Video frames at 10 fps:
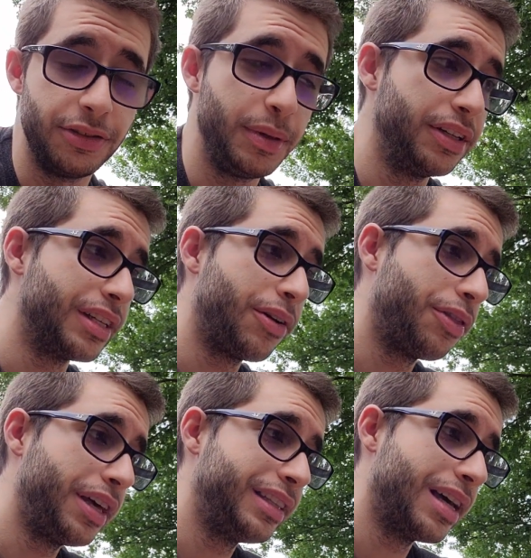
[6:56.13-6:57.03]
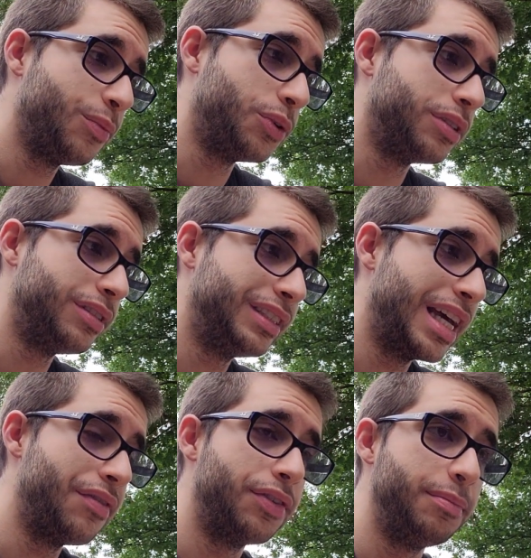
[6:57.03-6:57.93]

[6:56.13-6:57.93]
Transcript: because I don't think that will ever